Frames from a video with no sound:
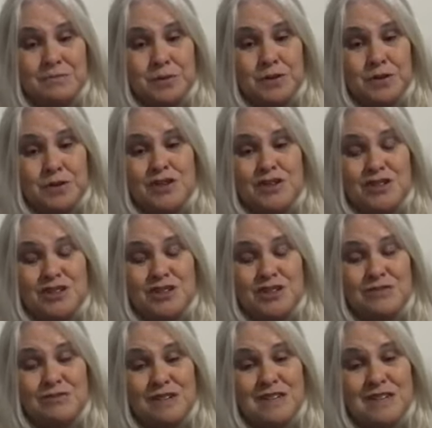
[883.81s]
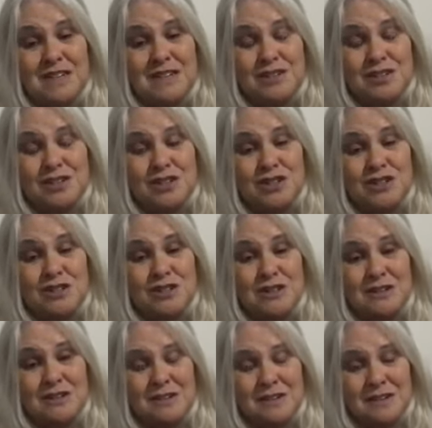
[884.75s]
and push and
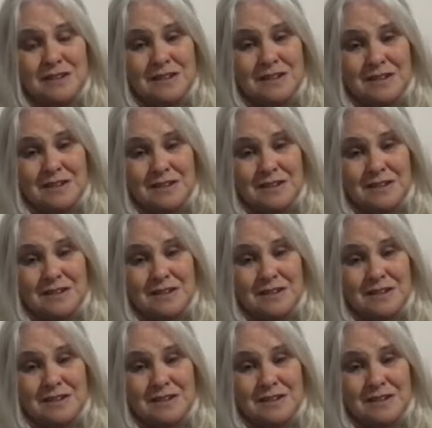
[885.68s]
reach.